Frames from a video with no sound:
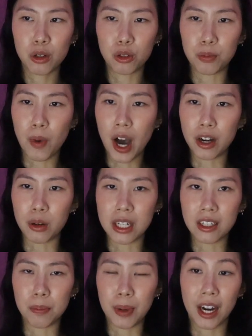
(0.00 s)
whose motto
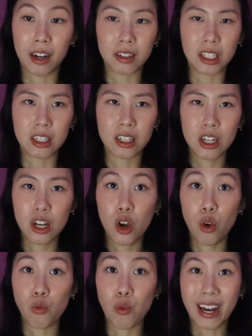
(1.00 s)
is apparently
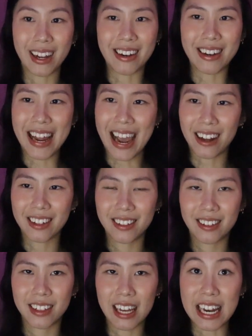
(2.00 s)
wreckin'
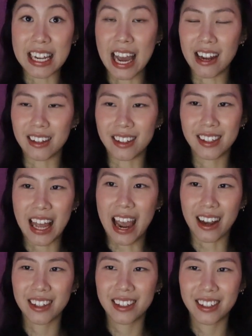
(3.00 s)
decks and getting
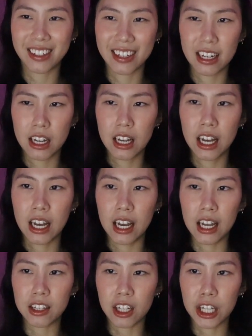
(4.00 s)
sex,
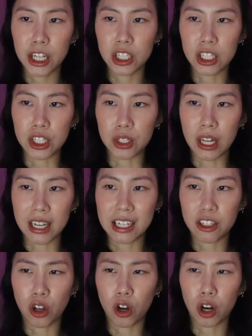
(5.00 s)
it's clear to you that
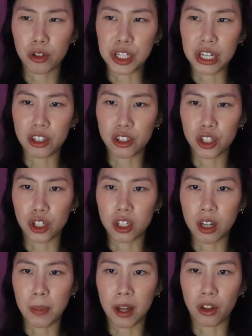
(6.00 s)
he's hardly
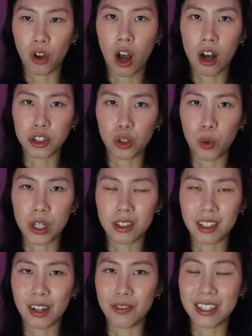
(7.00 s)
concerned about the
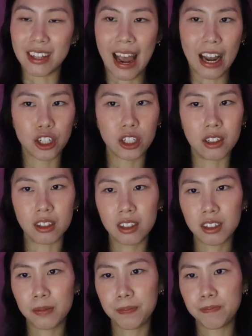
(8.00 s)
consequences of his
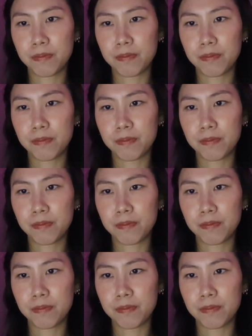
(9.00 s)
actions.